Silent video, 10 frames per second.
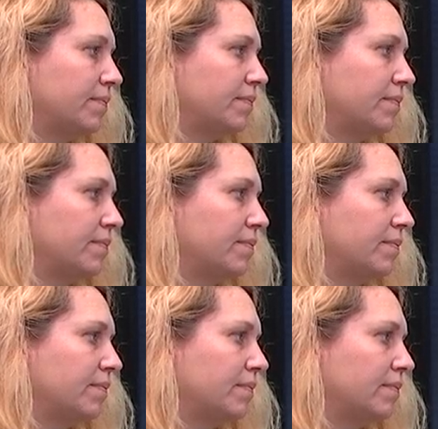
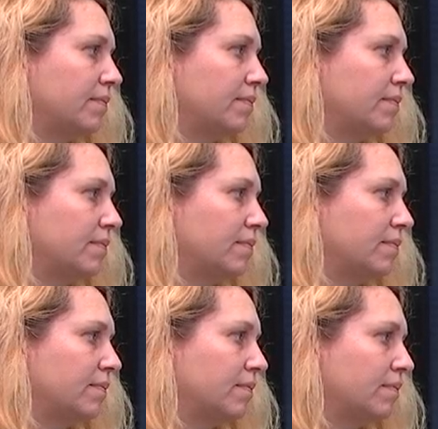
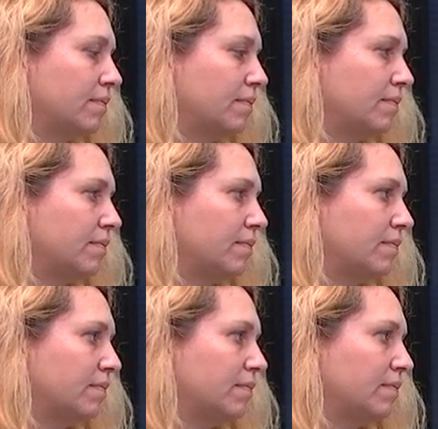
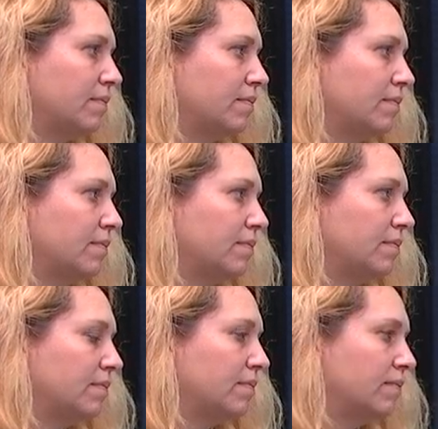
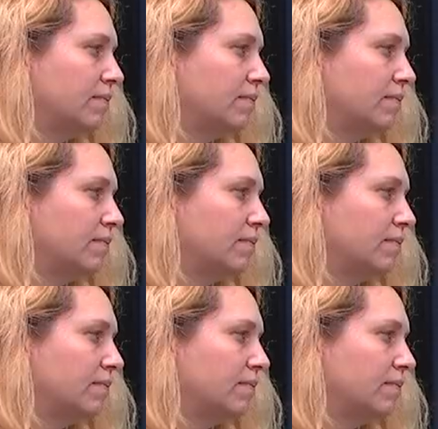The person shown says nothing.